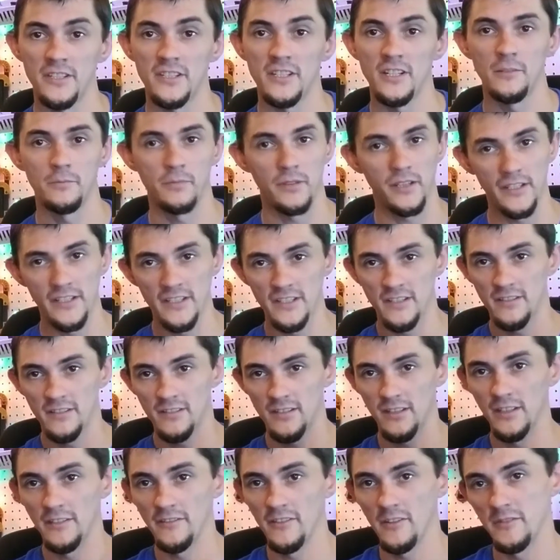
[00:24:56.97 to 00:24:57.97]
here, please
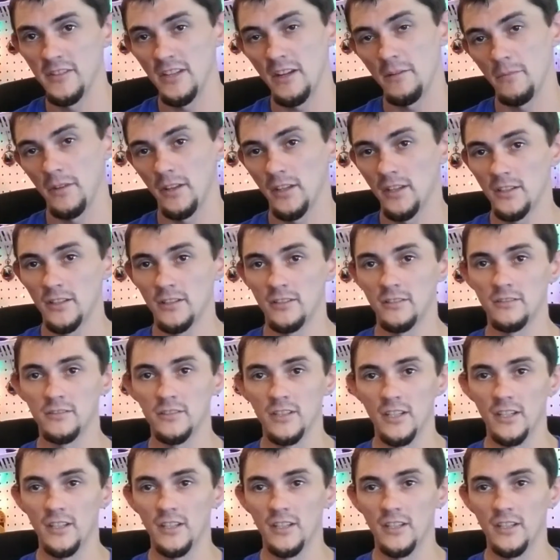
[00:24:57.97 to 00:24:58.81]
leave them down below.